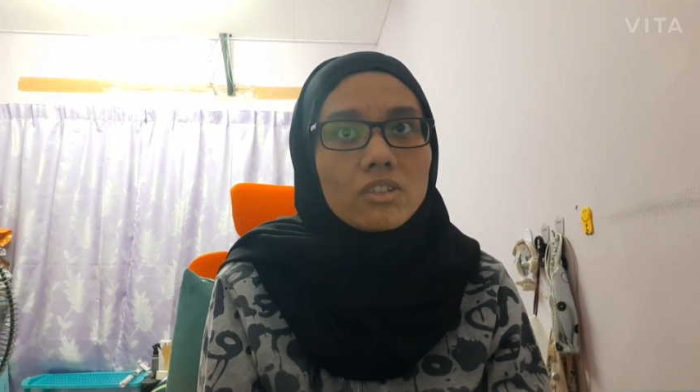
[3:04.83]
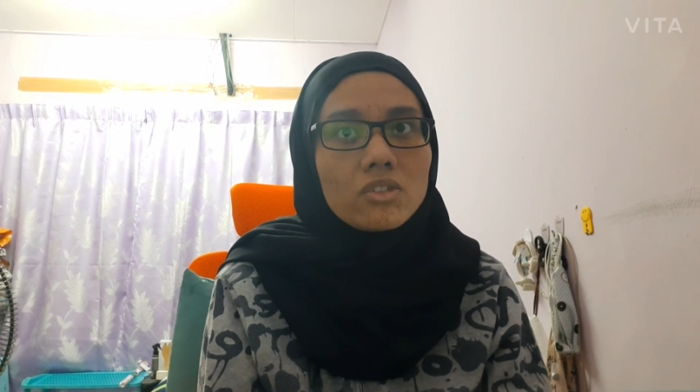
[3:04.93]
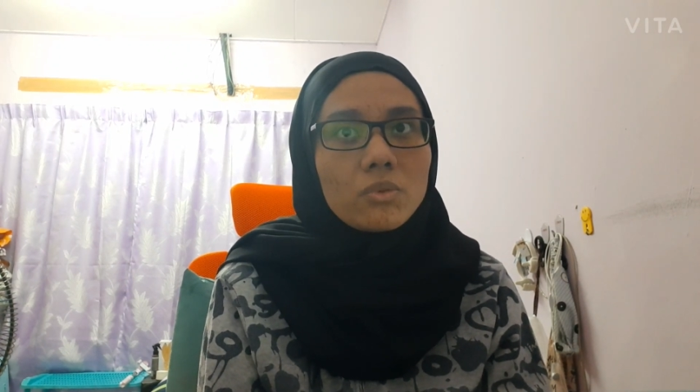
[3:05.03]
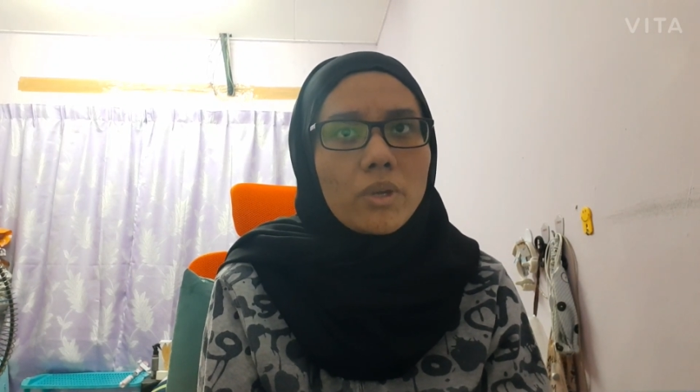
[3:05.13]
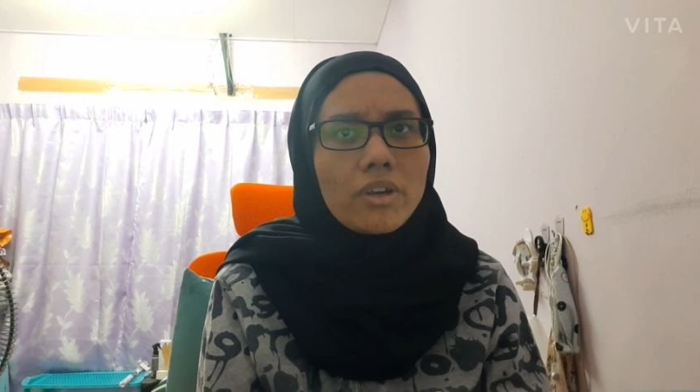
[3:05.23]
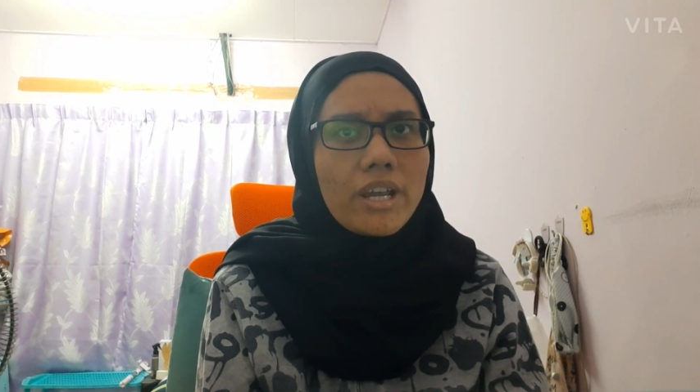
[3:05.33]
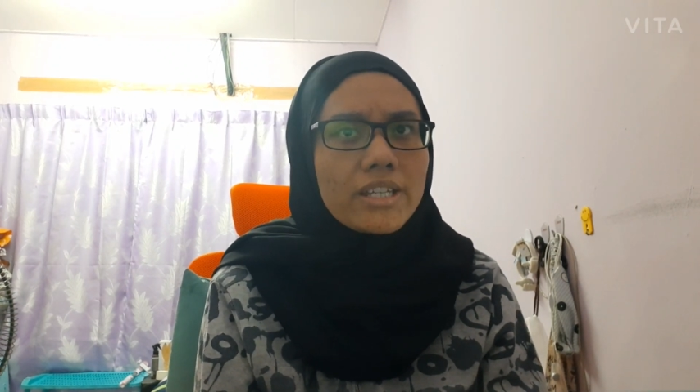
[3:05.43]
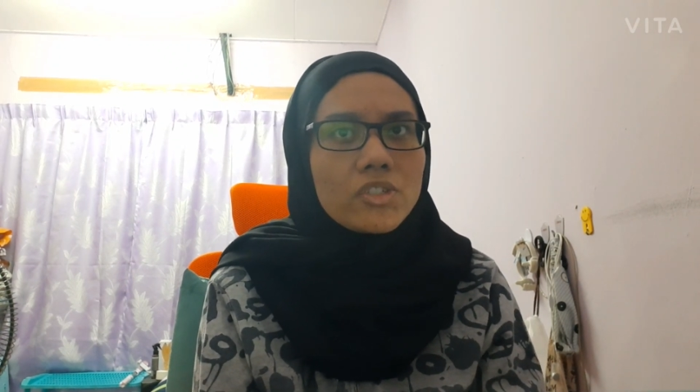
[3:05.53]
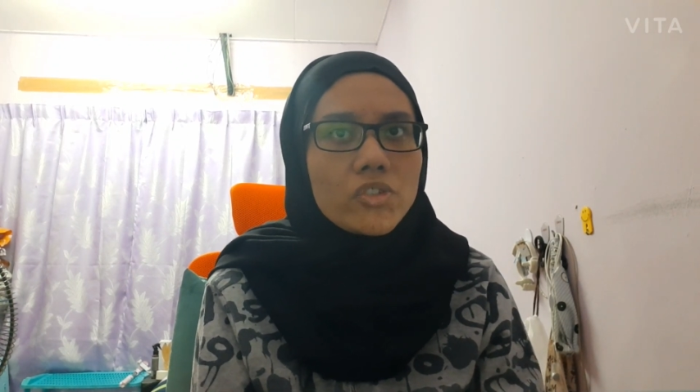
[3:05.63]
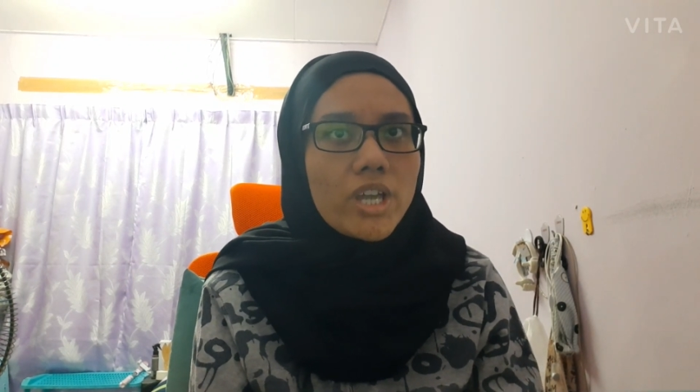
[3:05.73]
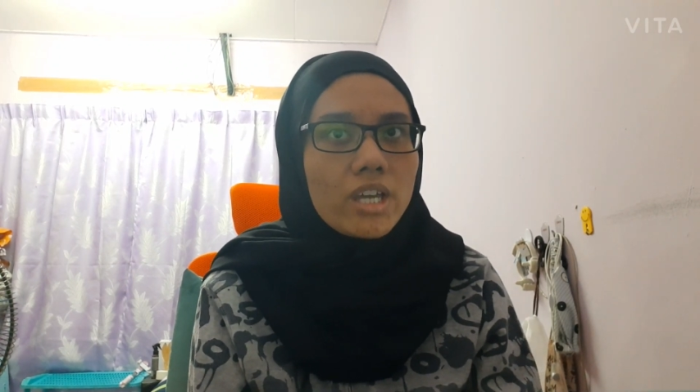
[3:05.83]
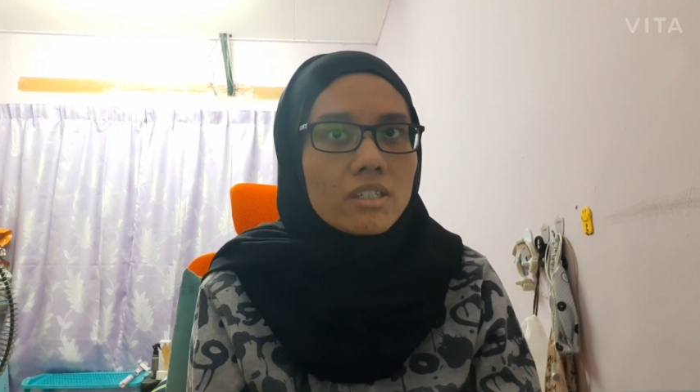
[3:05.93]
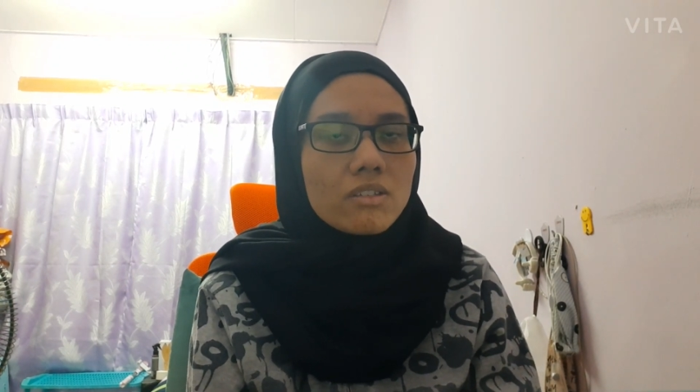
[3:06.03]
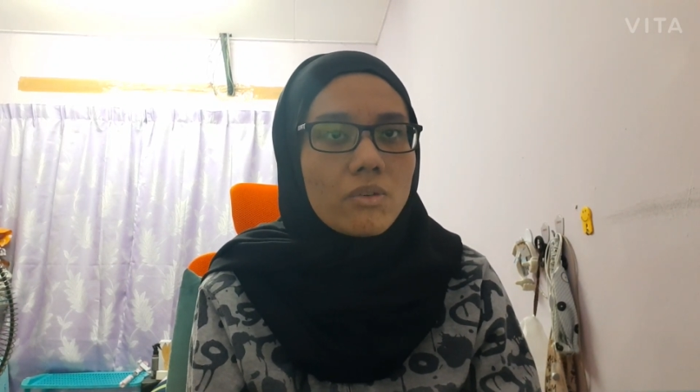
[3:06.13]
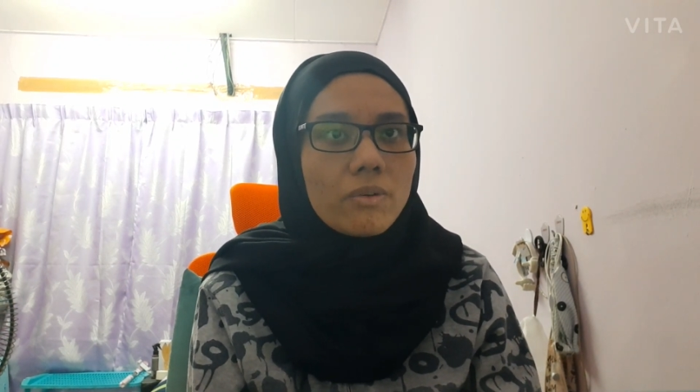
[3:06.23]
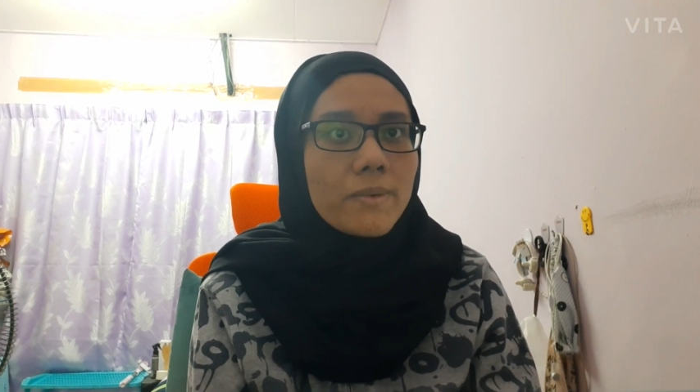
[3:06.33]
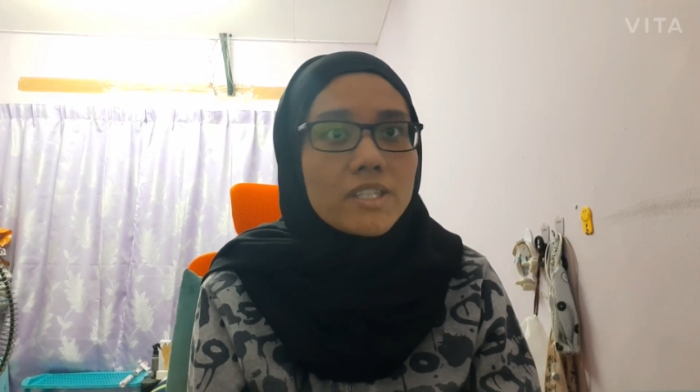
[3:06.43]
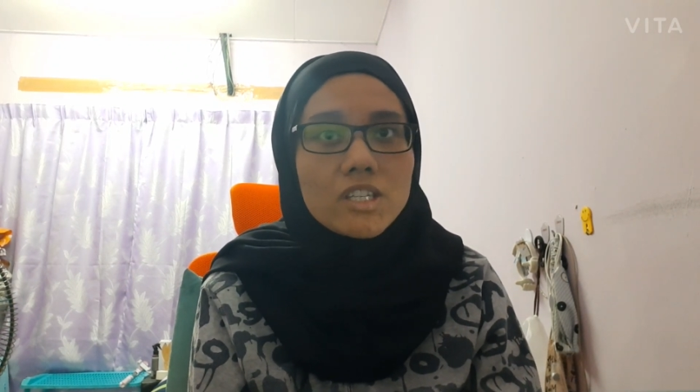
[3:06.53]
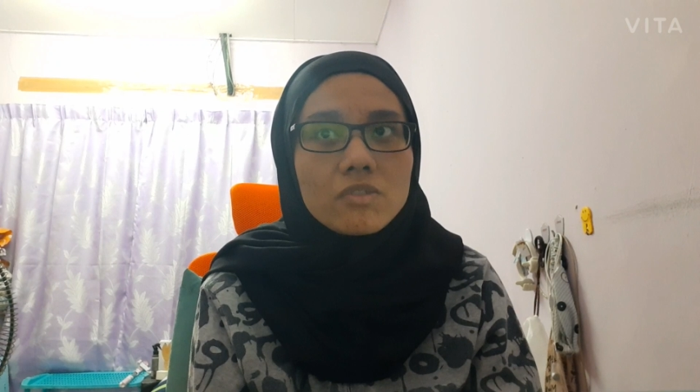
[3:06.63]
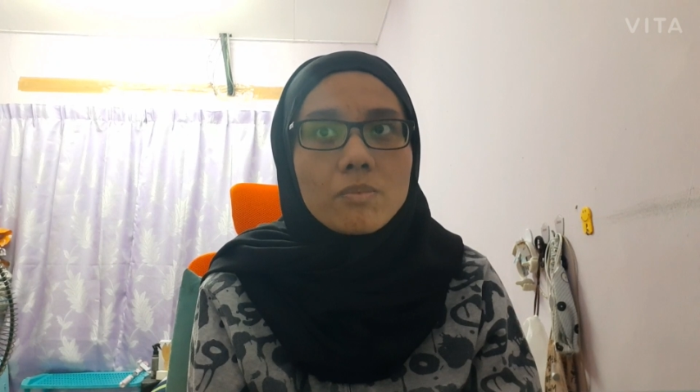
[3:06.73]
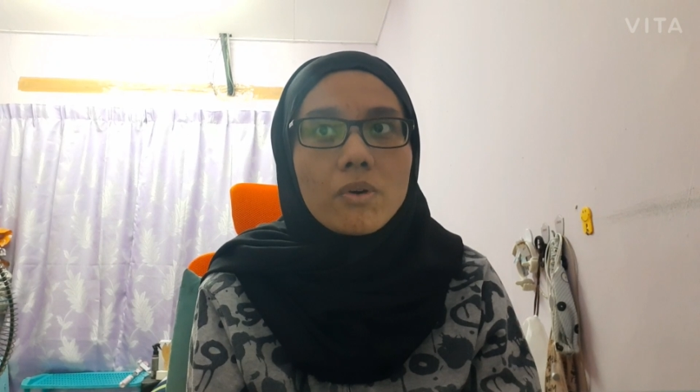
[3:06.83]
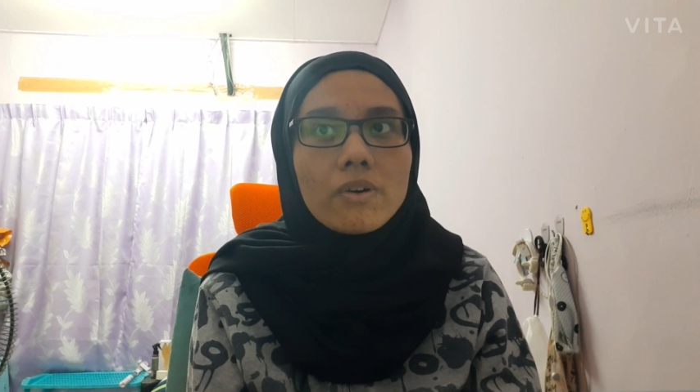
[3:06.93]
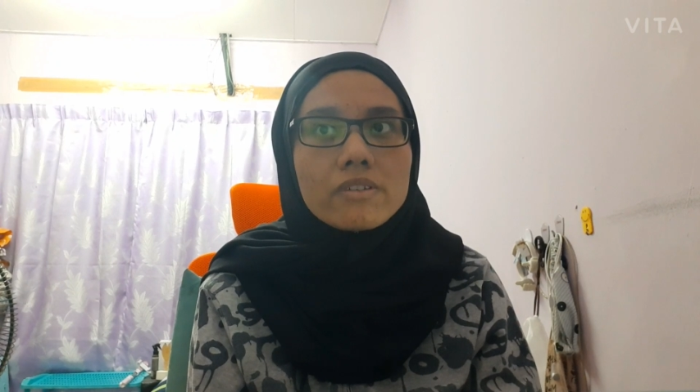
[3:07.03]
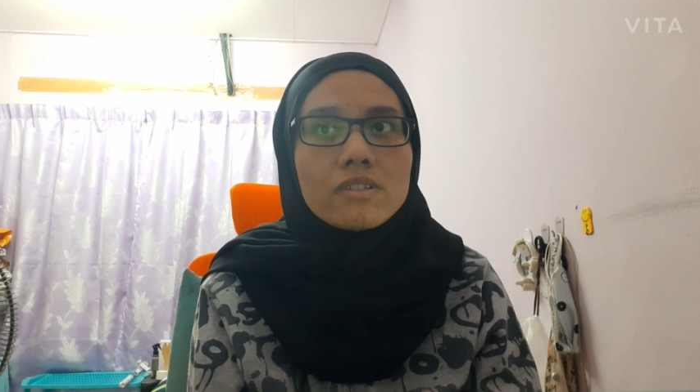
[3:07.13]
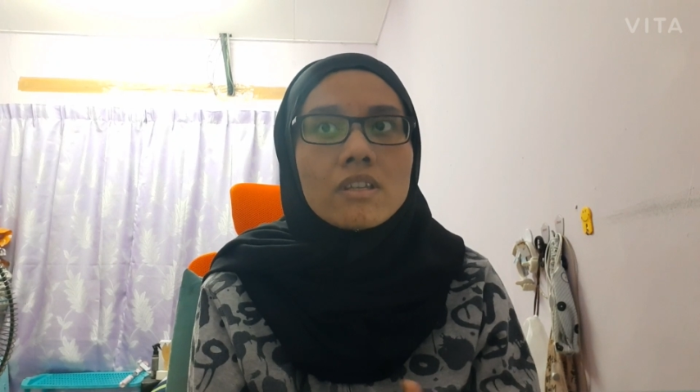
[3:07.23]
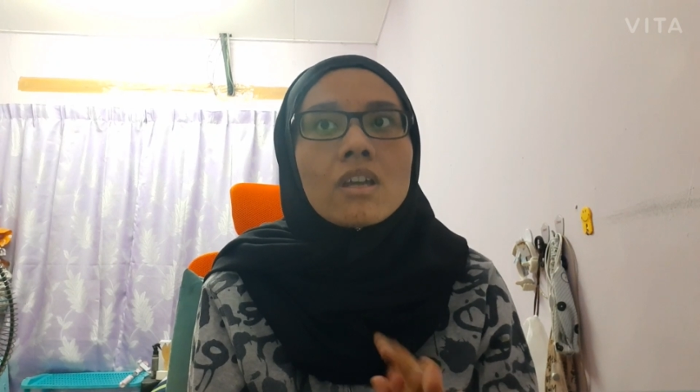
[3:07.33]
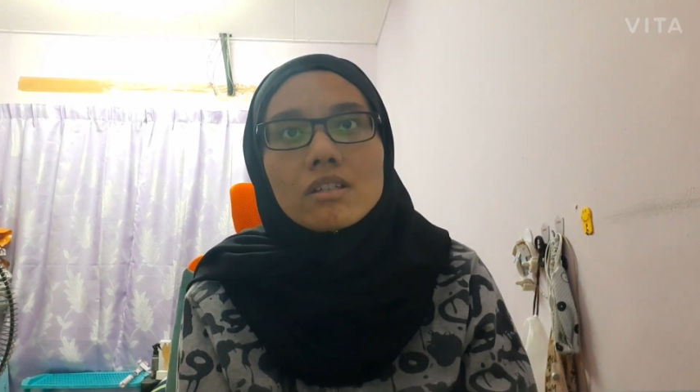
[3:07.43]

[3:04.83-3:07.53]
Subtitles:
Twitter hashtags or message boards.